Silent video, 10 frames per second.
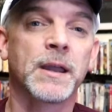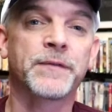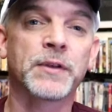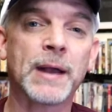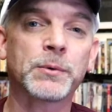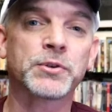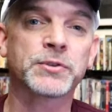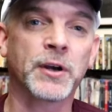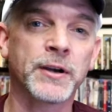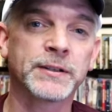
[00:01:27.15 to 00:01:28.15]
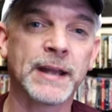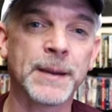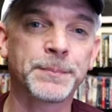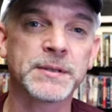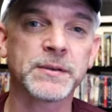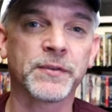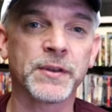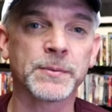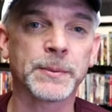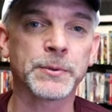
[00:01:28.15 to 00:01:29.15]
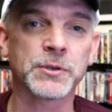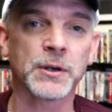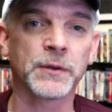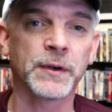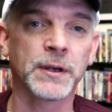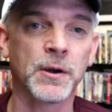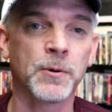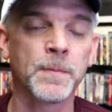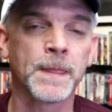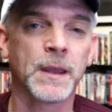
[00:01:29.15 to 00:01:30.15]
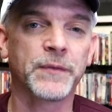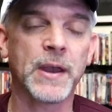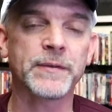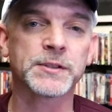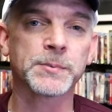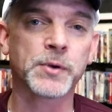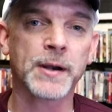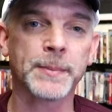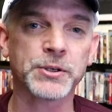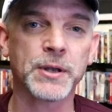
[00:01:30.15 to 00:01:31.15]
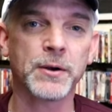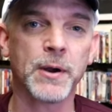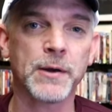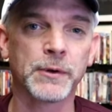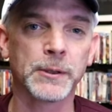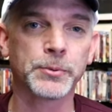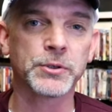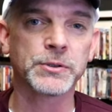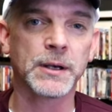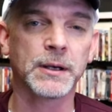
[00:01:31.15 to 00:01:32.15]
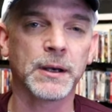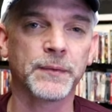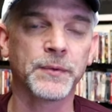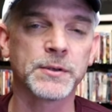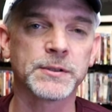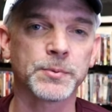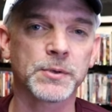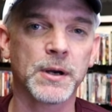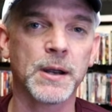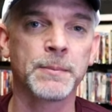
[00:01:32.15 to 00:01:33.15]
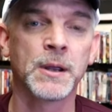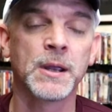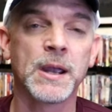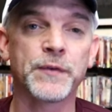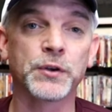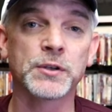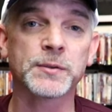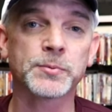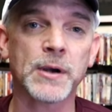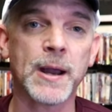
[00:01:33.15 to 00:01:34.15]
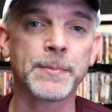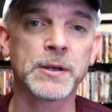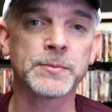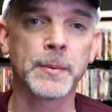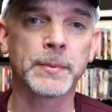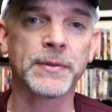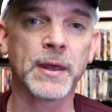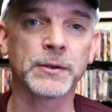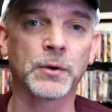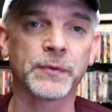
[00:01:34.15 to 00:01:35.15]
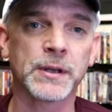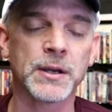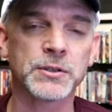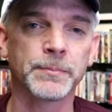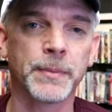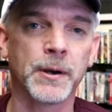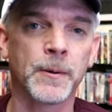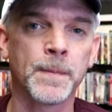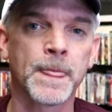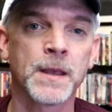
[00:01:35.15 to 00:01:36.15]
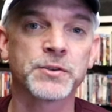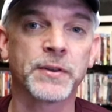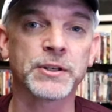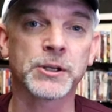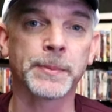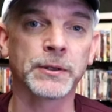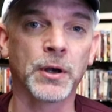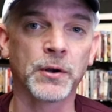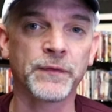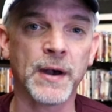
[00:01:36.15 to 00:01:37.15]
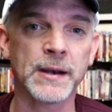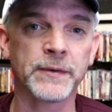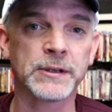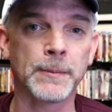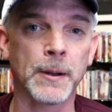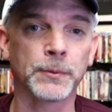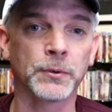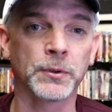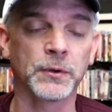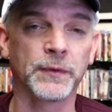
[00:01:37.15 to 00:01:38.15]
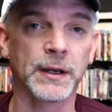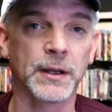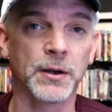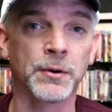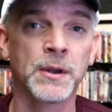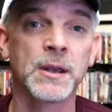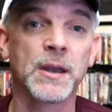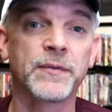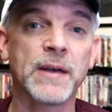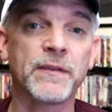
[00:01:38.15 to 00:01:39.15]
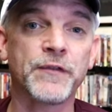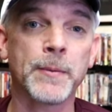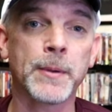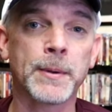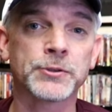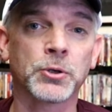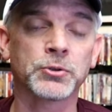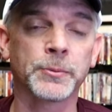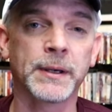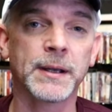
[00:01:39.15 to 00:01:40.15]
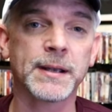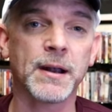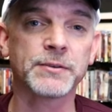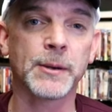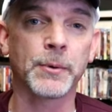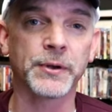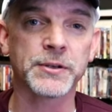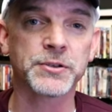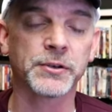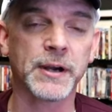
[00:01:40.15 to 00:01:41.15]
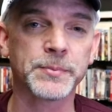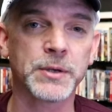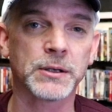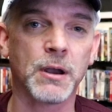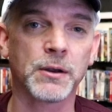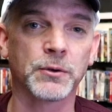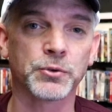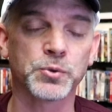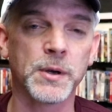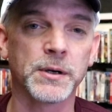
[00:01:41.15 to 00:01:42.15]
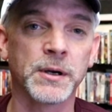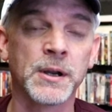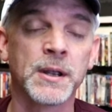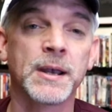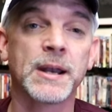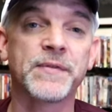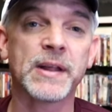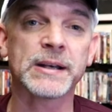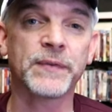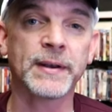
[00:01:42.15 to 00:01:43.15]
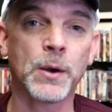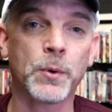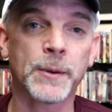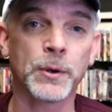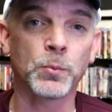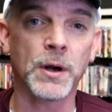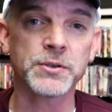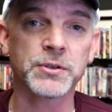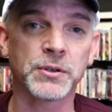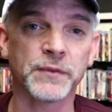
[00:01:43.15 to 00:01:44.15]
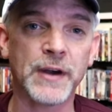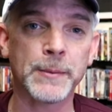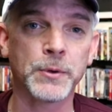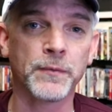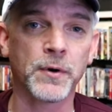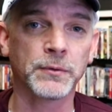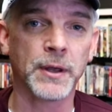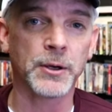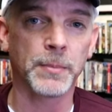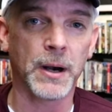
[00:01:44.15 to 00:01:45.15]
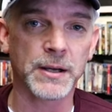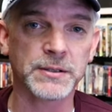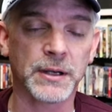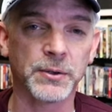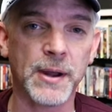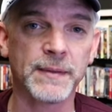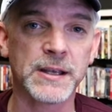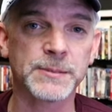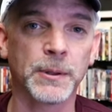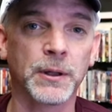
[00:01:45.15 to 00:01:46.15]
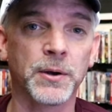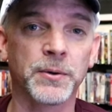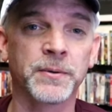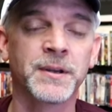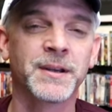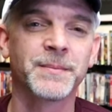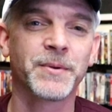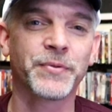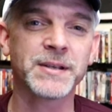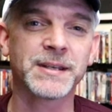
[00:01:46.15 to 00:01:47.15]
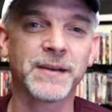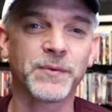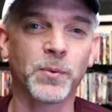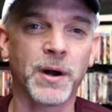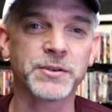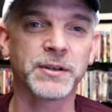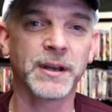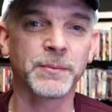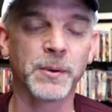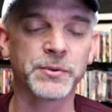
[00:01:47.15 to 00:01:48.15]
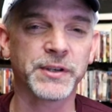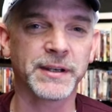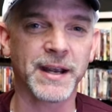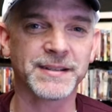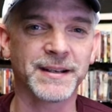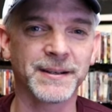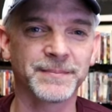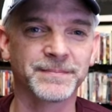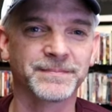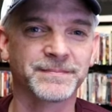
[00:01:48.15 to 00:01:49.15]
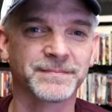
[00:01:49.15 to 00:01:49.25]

If you like what you saw here today, please give it a thumbs up and share the video. If you haven't subscribed to my channel, I'd really appreciate it if you would subscribe. If you do subscribe, please remember to hit that notification bell so that you can be notified every time I upload a new video. If you haven't found me on my social media accounts, I'm on Instagram, TikTok, and on Twitter. And if you'd like to find out what I've been watching, you can find me over on Letterboxd. I do have links below. But thanks again for watching, and we will see you next time.